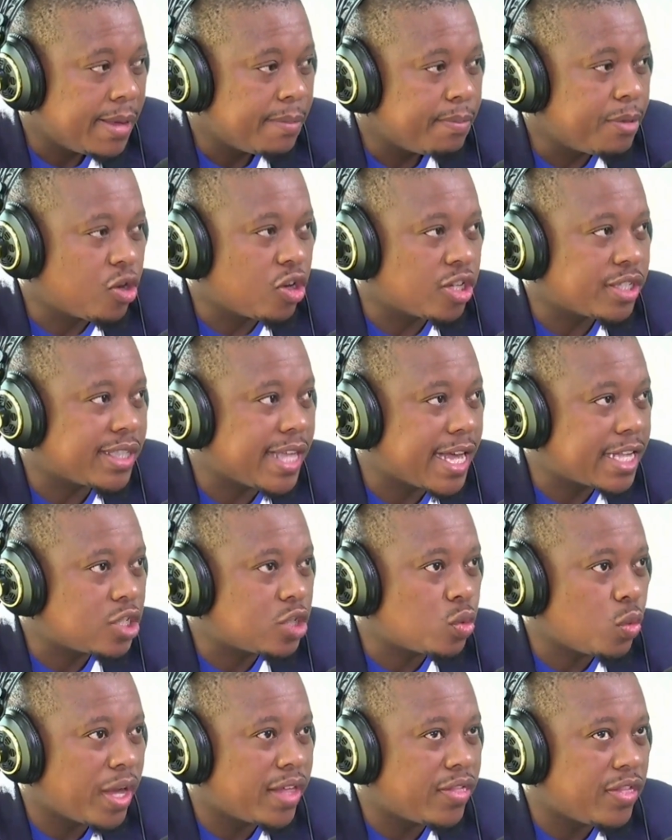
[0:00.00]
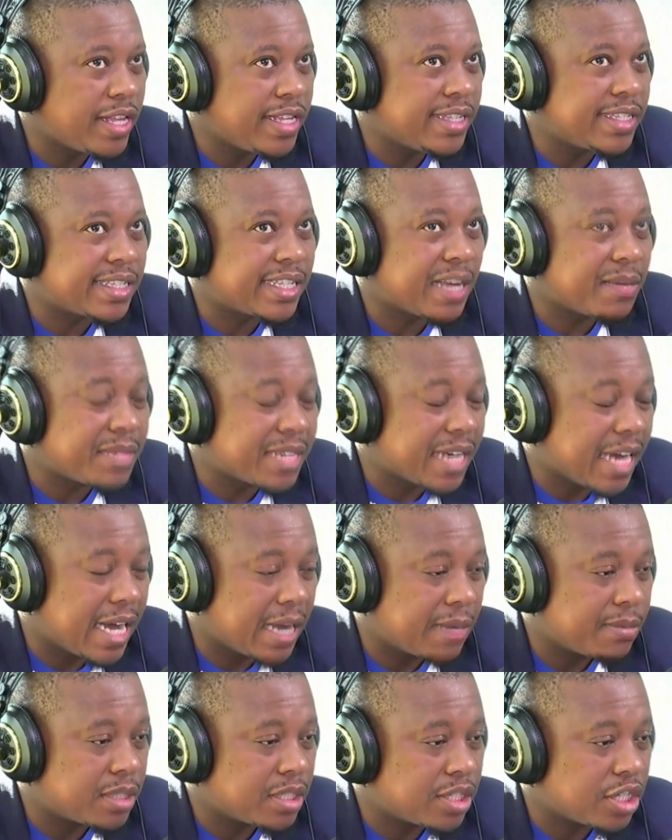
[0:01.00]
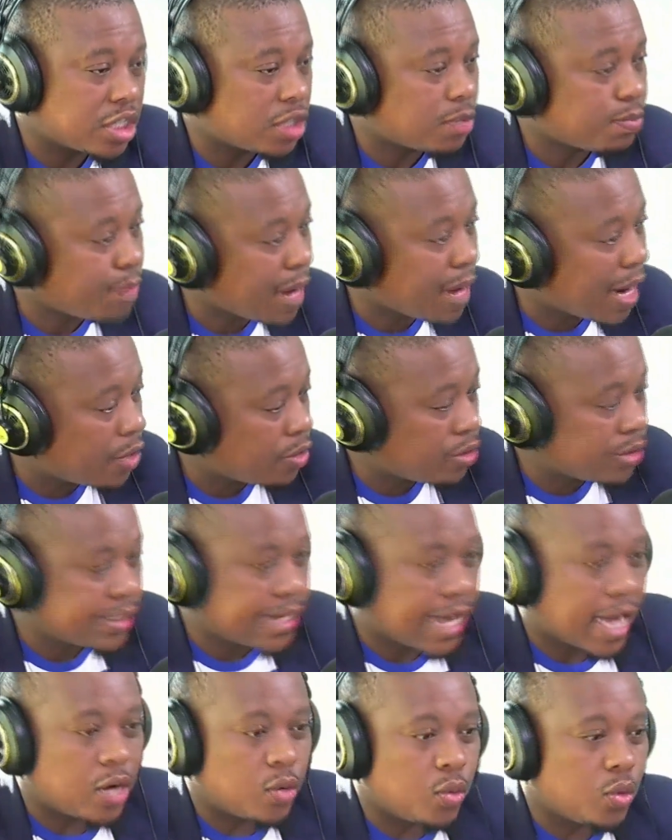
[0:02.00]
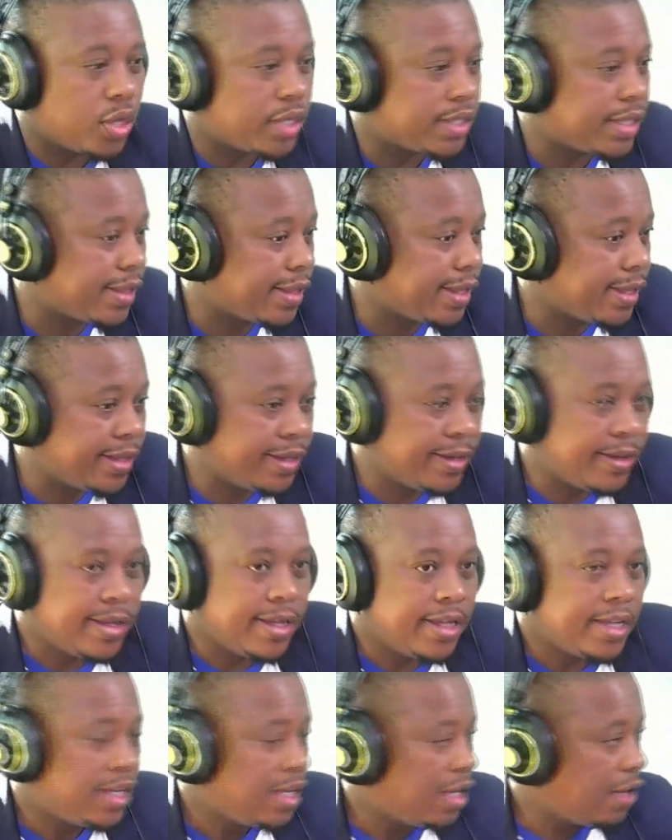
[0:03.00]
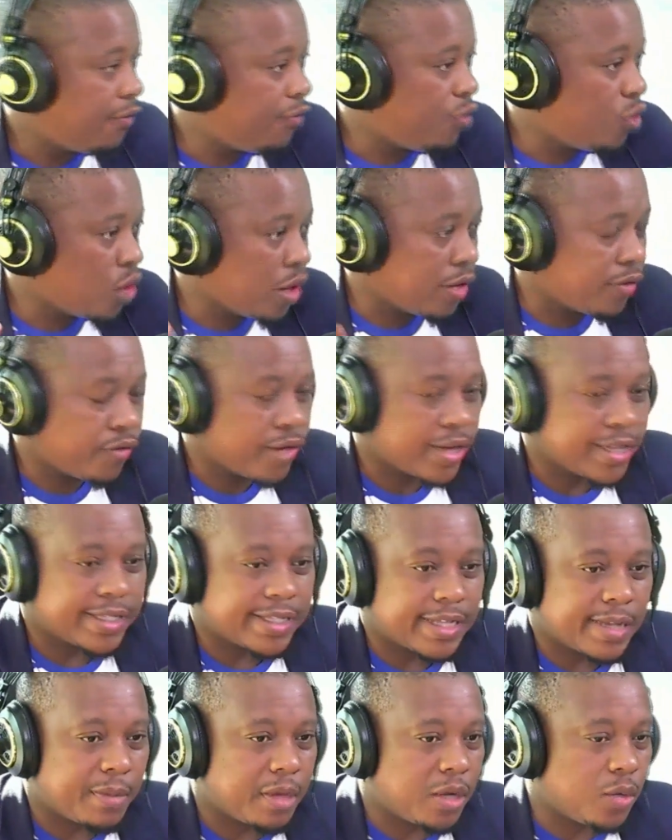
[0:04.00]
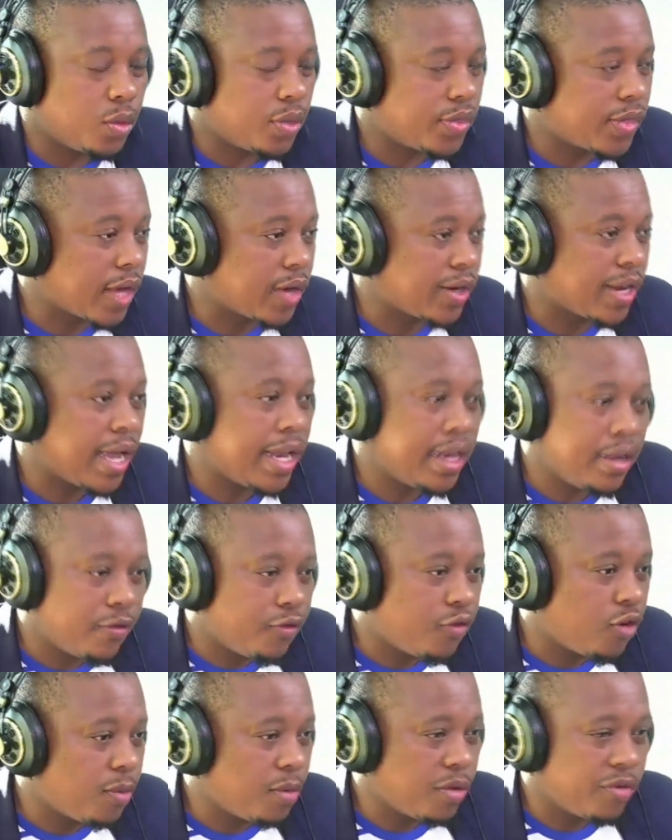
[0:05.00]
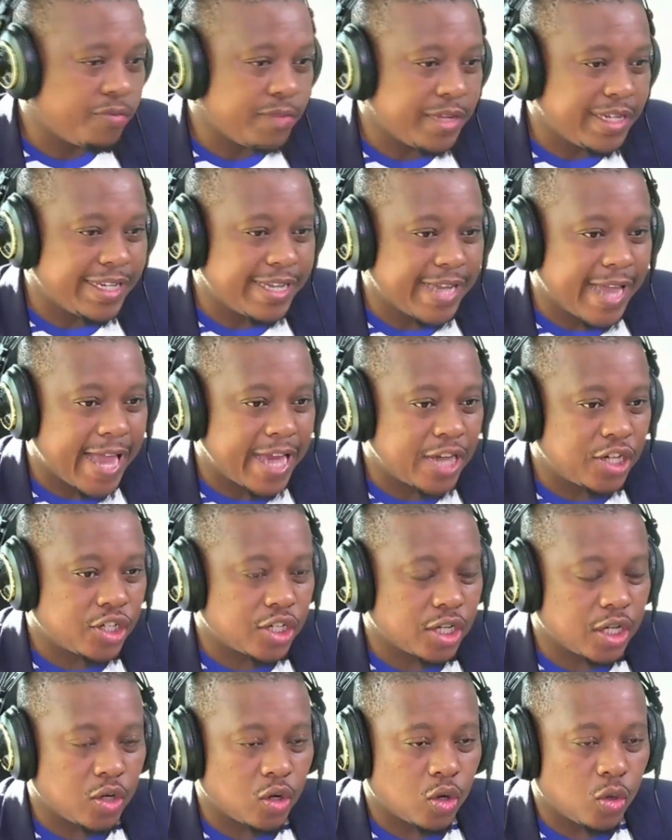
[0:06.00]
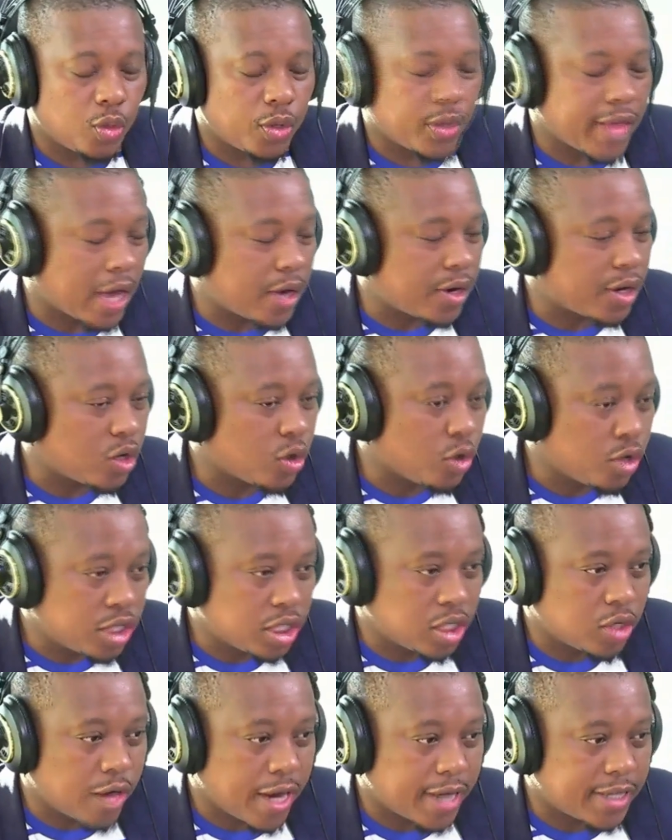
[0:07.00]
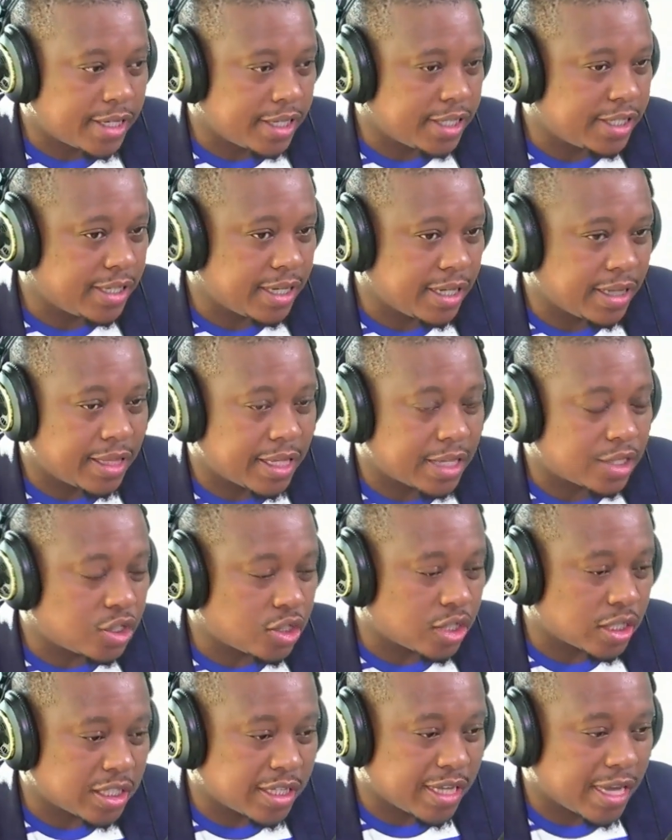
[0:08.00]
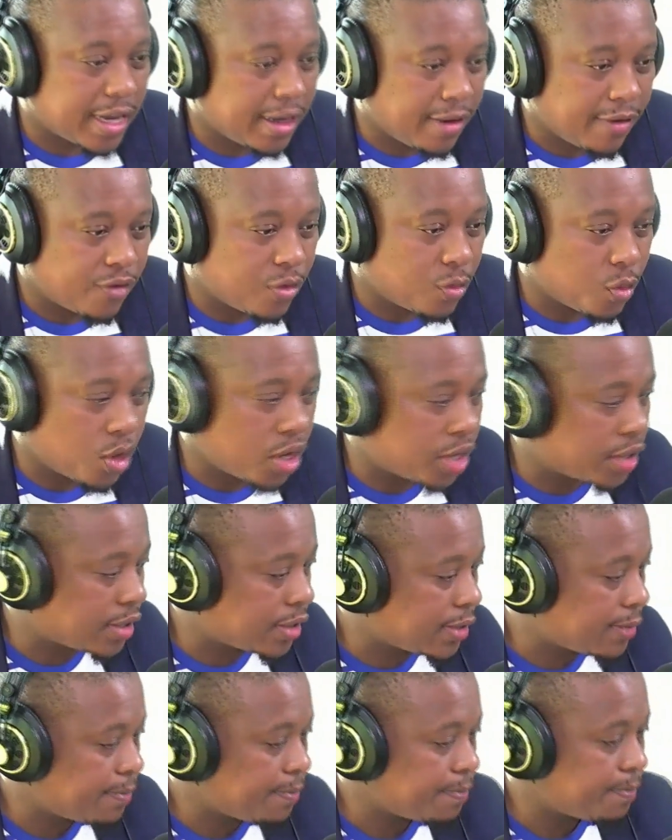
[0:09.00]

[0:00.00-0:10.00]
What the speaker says: Because that's where things sometimes just spiral downwards, and then if you confront someone without any form of mediation or without a good strategy, things just get even worse.